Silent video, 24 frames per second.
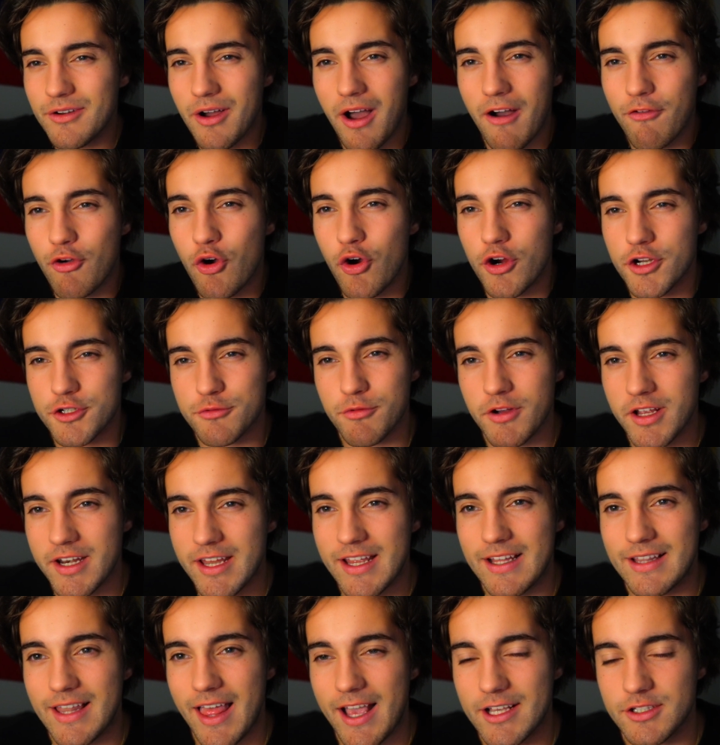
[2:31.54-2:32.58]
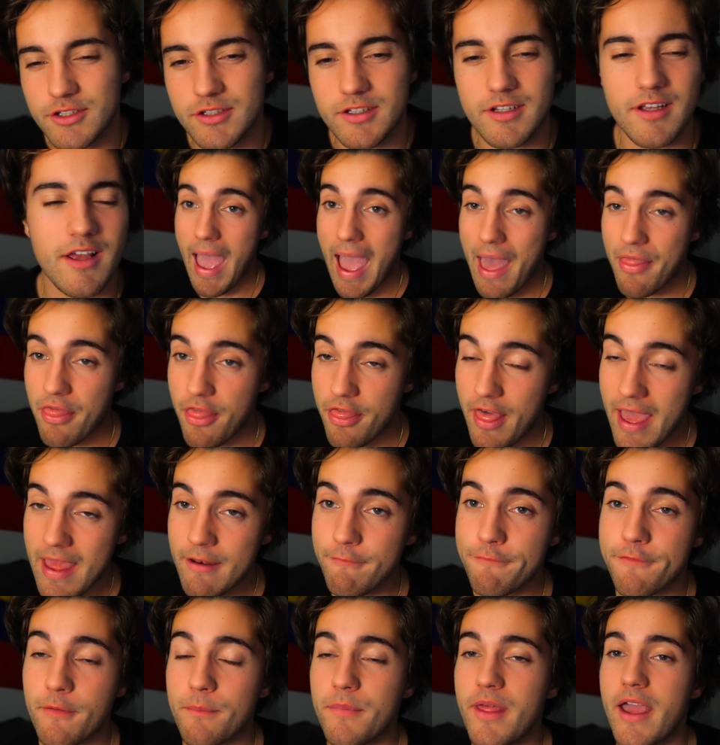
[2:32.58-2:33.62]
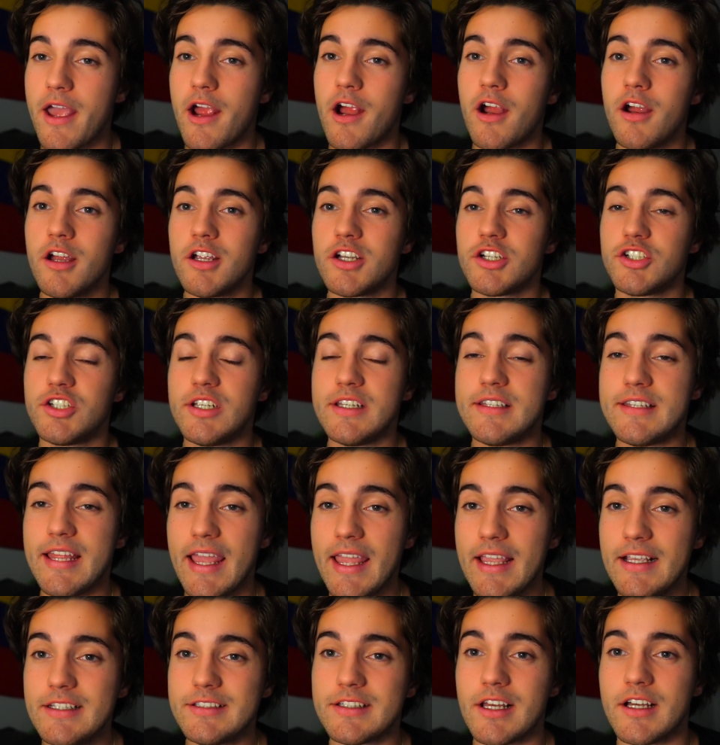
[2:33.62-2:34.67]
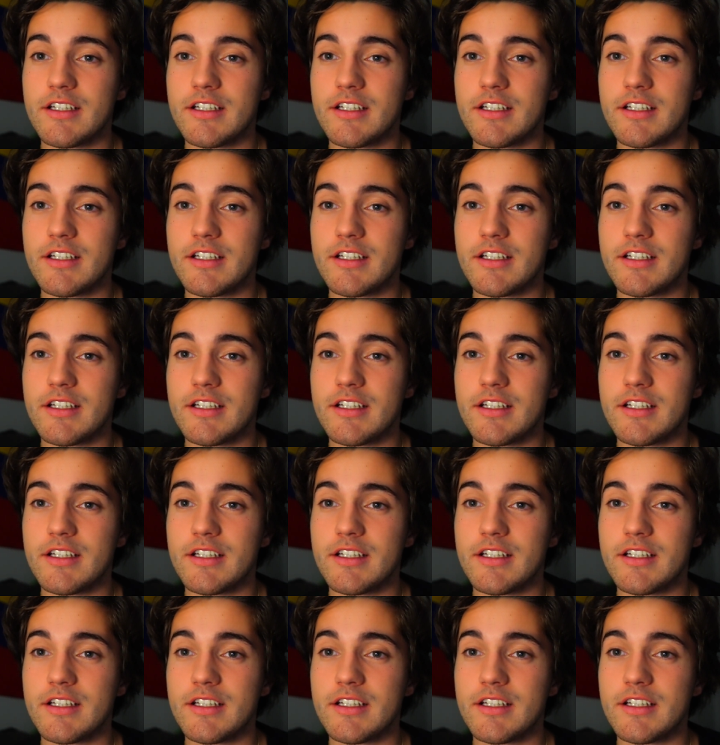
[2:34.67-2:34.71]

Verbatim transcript: of course we're gonna hit legs. And then from there, she takes